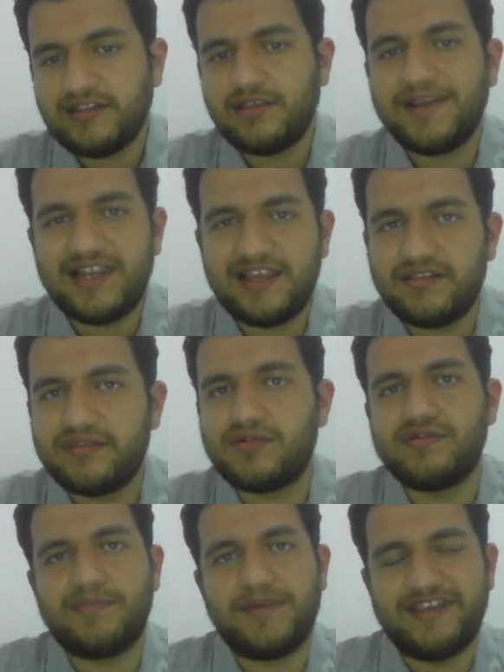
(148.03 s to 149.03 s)
Typically, it's
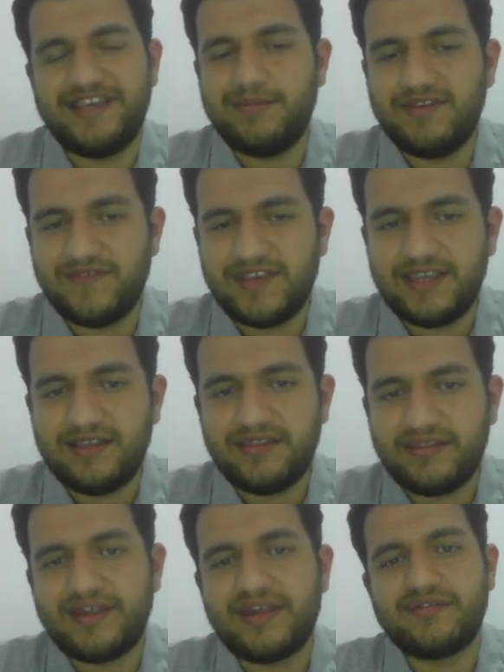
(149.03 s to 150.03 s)
caused by EBV. In
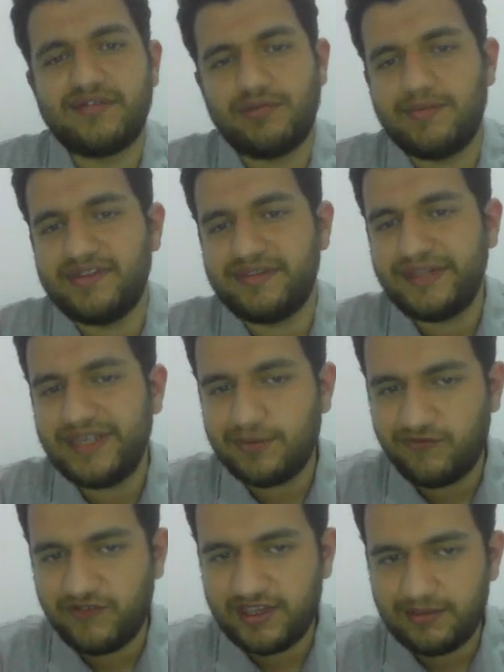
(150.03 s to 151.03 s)
this case, it will be
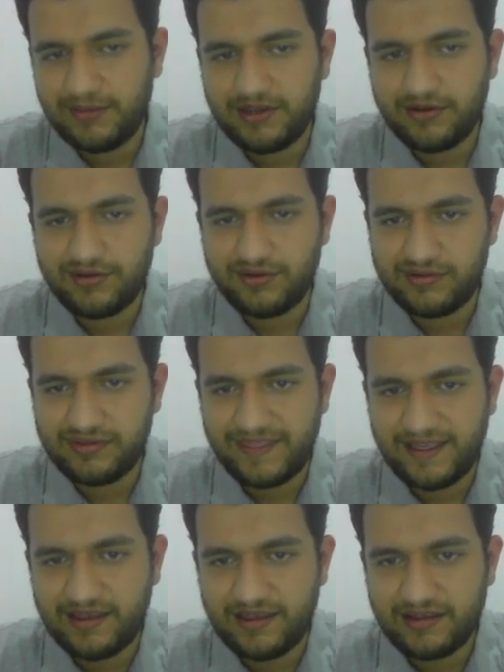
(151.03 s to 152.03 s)
CMV because
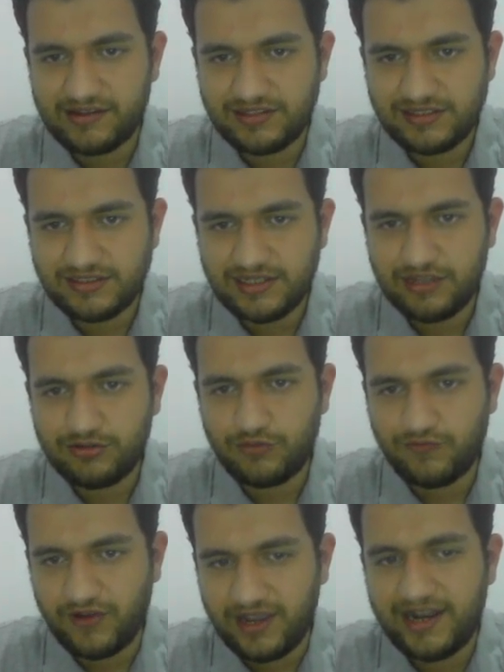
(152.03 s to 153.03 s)
the
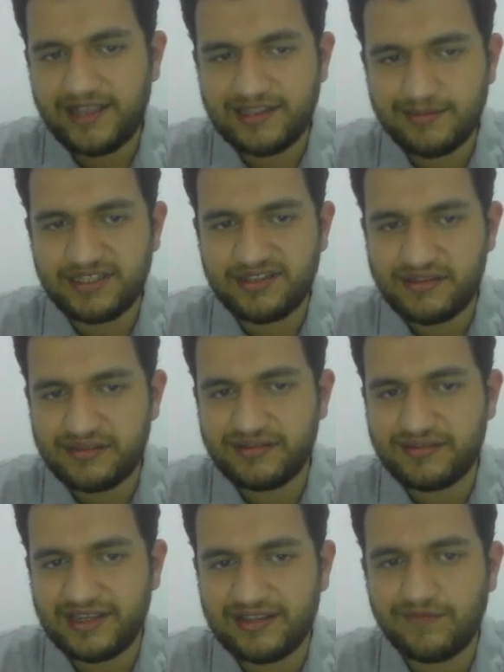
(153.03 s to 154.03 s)
heterophile antibody test
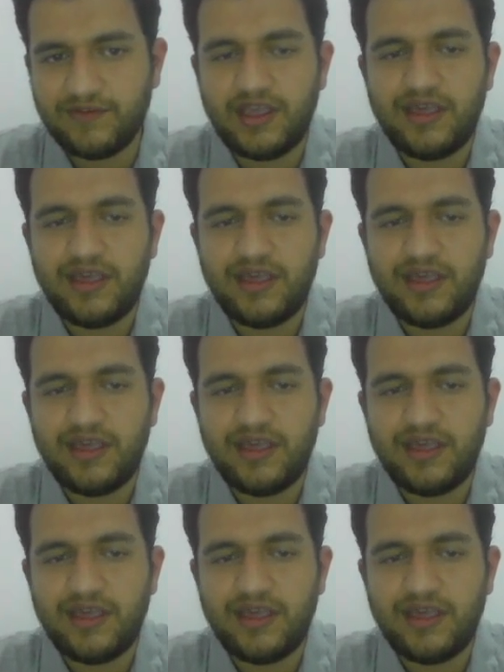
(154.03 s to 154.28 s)
is negative.